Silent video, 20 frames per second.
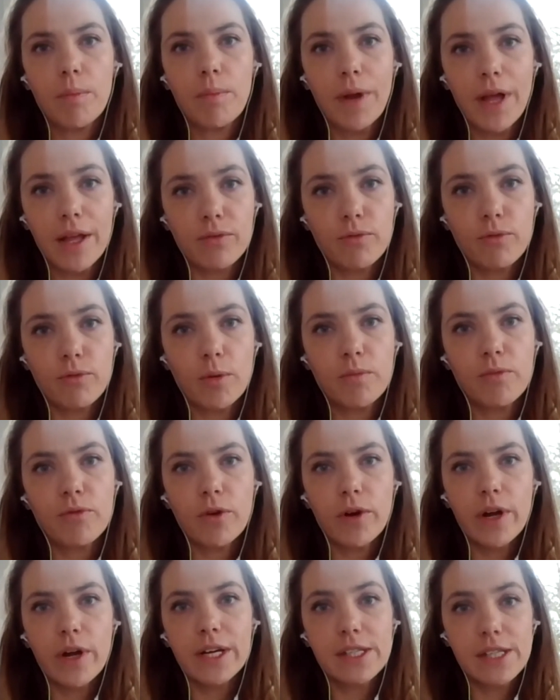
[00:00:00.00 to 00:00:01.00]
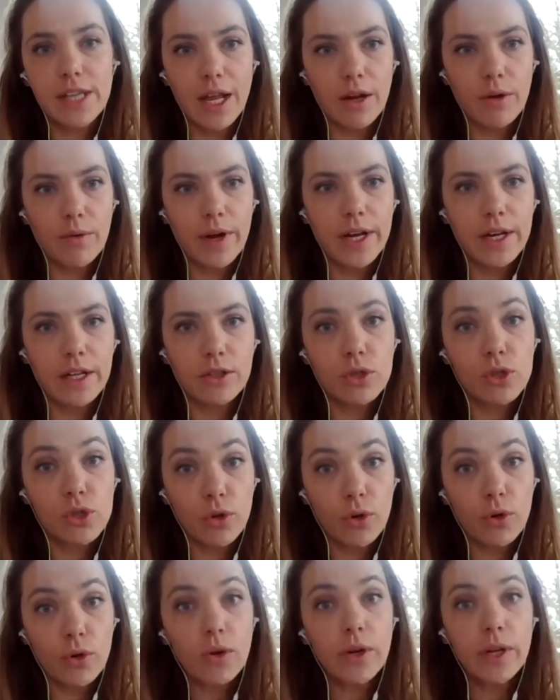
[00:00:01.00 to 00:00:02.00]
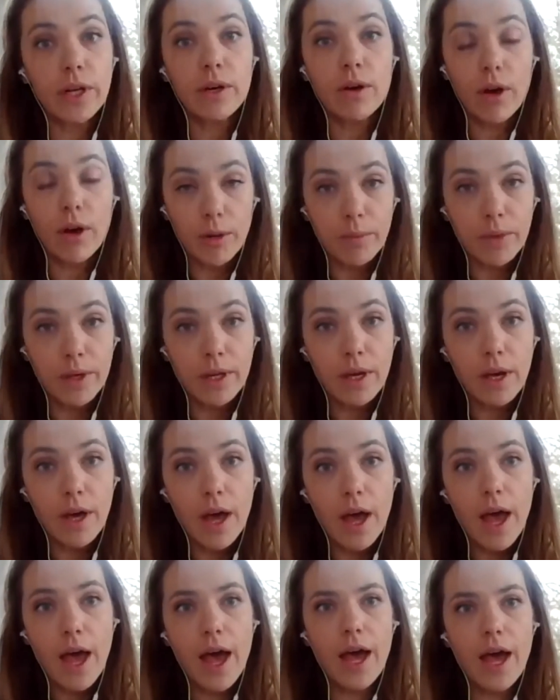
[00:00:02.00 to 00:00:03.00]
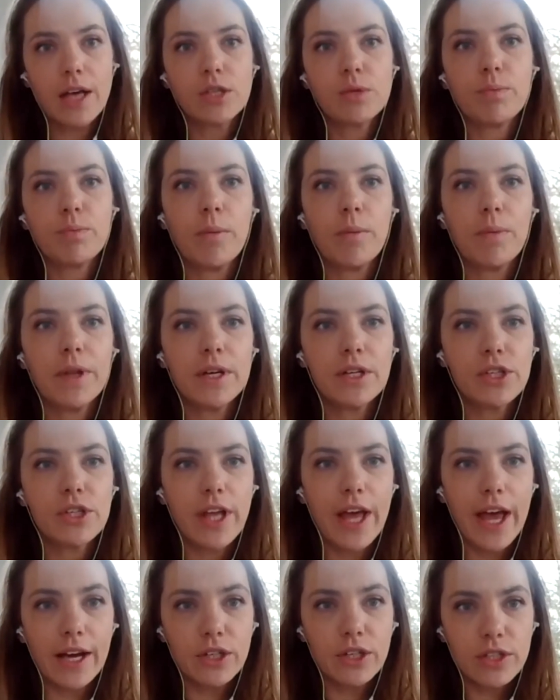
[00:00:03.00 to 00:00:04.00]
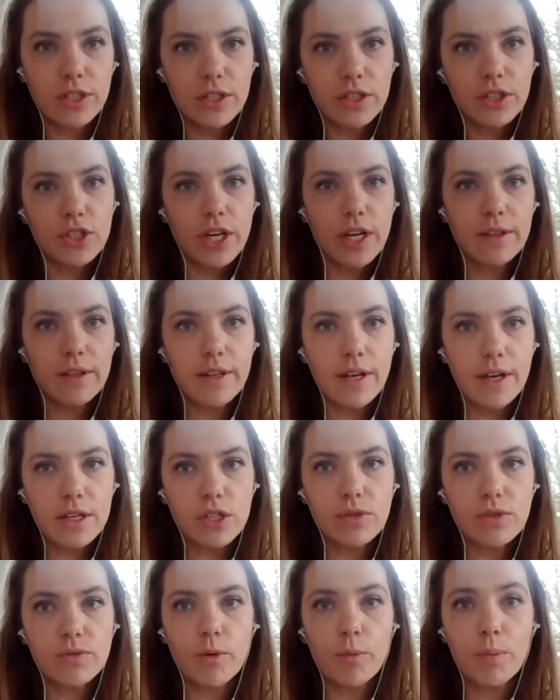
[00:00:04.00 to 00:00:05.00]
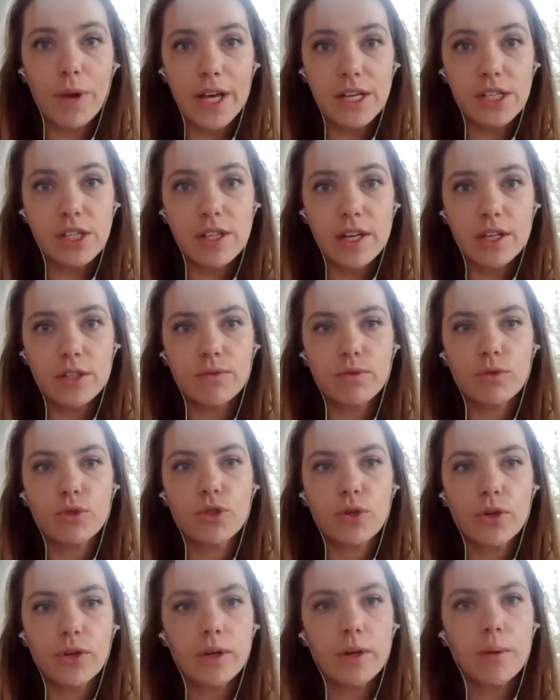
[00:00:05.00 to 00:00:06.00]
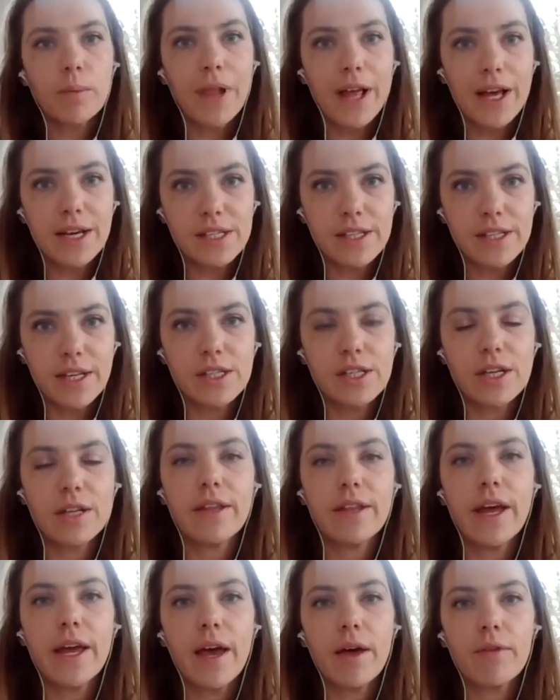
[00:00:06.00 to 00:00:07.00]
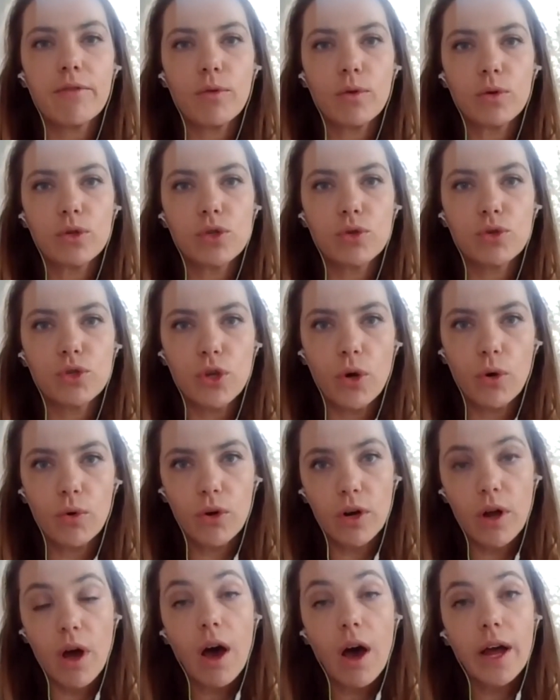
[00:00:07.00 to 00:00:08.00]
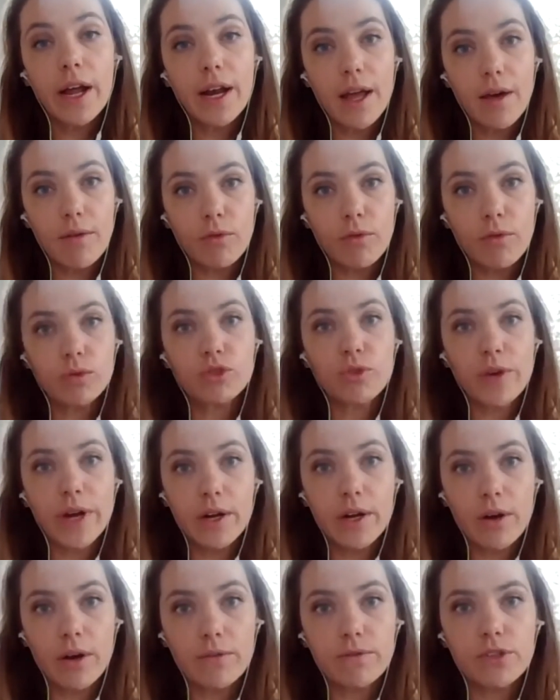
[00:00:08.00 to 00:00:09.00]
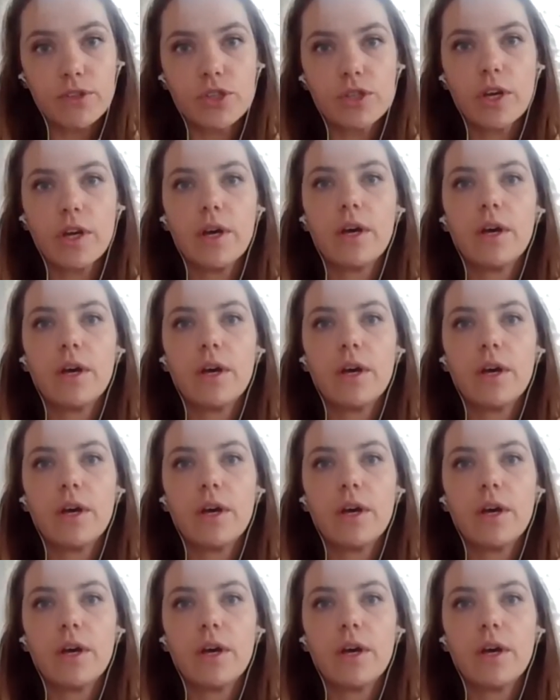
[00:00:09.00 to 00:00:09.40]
platform for accelerating the circular economy has published action agendas for plastics, for circular plastics, and they have also shown on a high level trade-offs